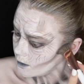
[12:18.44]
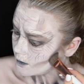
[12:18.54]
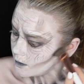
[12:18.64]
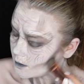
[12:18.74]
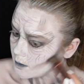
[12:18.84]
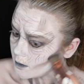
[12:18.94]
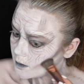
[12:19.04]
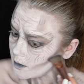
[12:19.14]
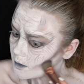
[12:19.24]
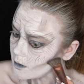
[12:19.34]
And then
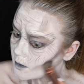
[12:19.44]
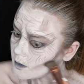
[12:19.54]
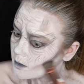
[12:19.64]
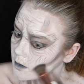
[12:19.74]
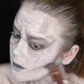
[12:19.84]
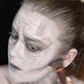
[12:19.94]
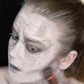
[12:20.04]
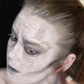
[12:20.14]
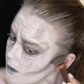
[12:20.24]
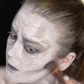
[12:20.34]
finally I am
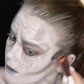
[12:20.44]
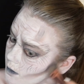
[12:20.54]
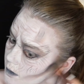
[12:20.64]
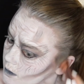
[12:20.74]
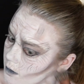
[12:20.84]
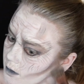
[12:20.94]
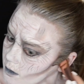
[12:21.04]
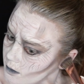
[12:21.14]
going underneath